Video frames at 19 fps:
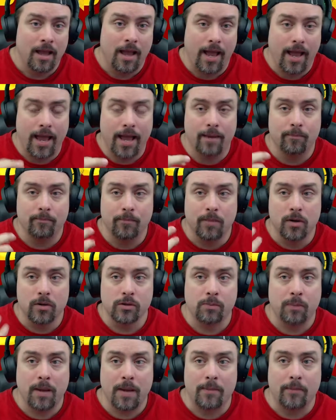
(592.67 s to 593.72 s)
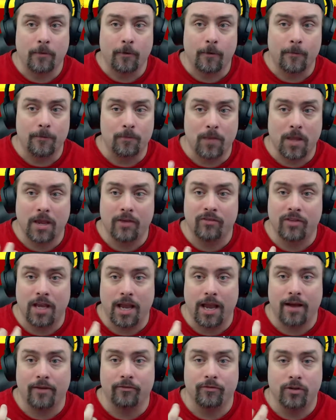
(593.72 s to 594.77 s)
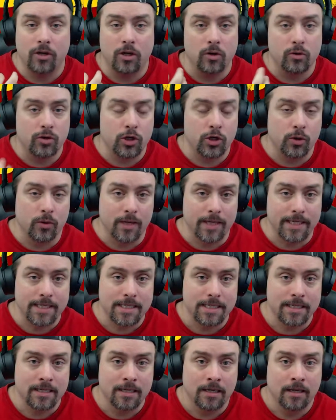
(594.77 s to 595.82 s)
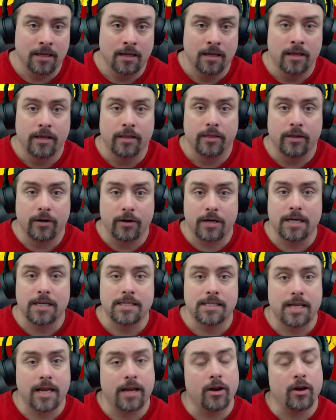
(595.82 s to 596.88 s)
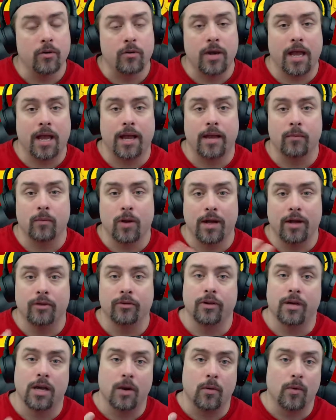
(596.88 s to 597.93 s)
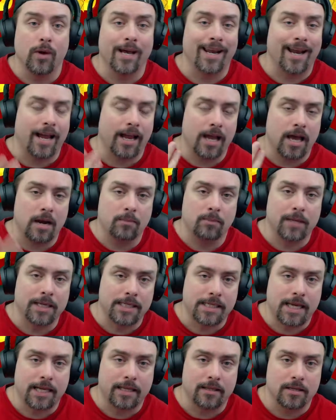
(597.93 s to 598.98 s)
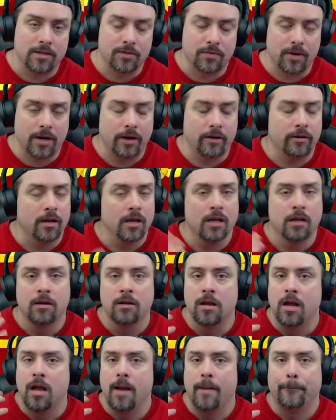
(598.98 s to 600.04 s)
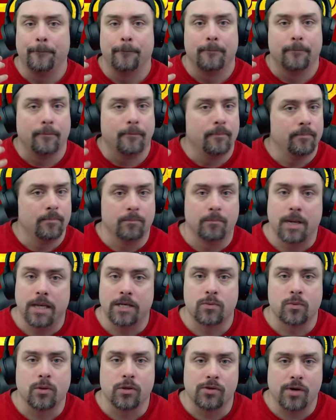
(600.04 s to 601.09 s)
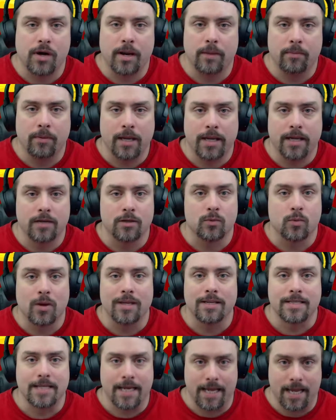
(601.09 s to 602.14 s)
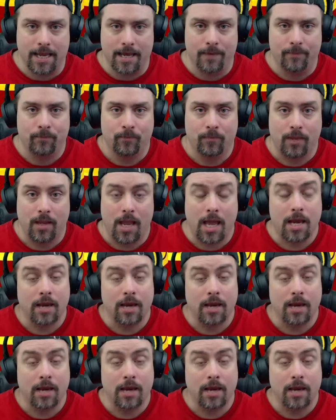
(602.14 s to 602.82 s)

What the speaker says: And most people, if they have no choice, they're going to say, okay, well, you know what? I got to play tank this round. May as well try and play it as well as I can. And